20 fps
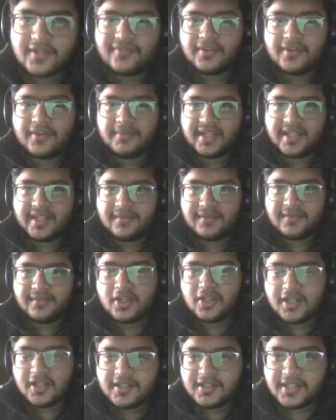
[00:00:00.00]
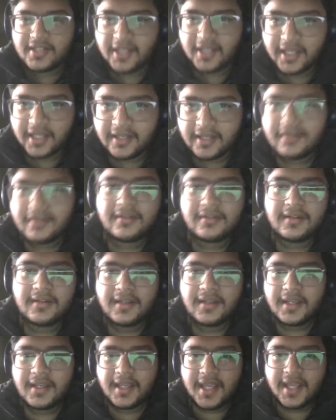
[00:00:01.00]
from DAV College, Chandigarh.
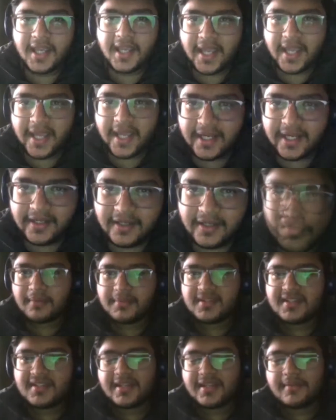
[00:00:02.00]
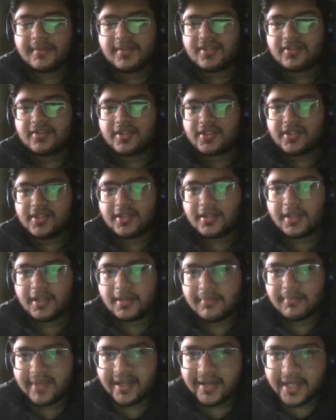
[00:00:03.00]
I had done business administration
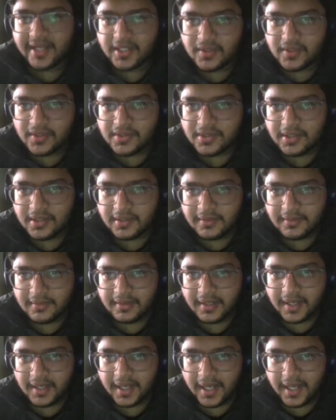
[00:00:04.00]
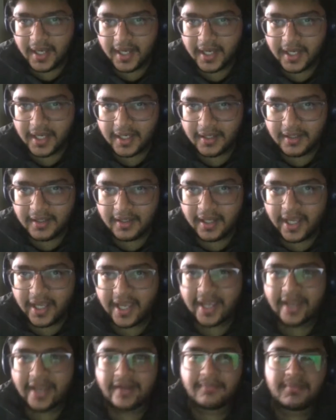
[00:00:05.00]
in my graduation, and
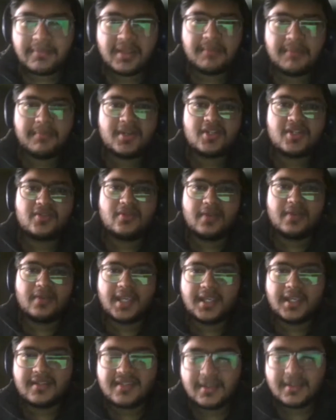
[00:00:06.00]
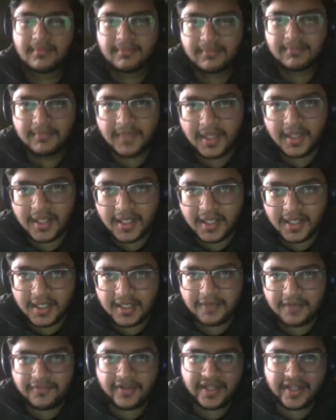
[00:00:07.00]
I had been pursuing some
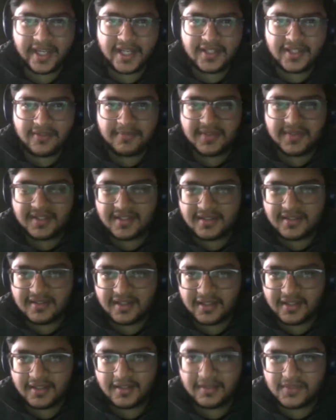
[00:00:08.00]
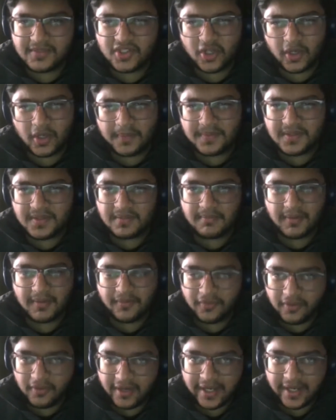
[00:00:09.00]
different kinds of business-related jobs
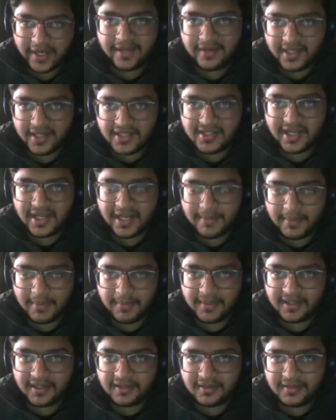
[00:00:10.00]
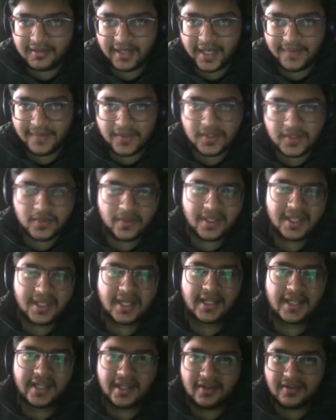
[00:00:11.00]
before I reached AlmaBetter. I was doing
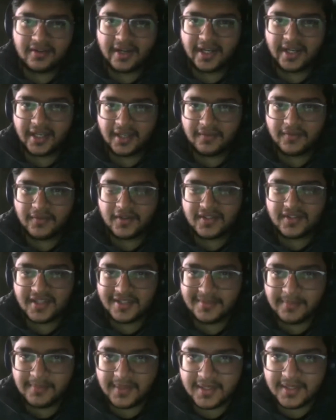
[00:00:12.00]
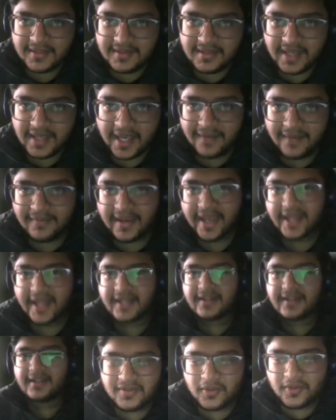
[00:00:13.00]
content writing for 6 months. I
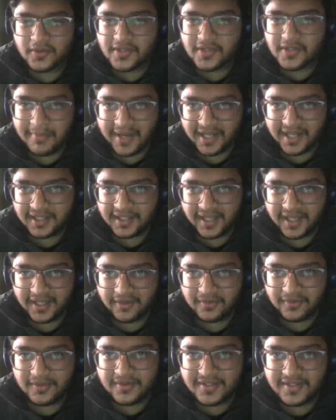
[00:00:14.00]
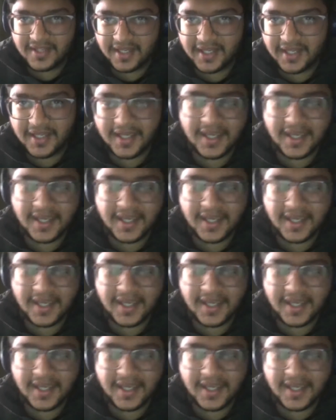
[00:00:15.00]
had done social marketing, you could say.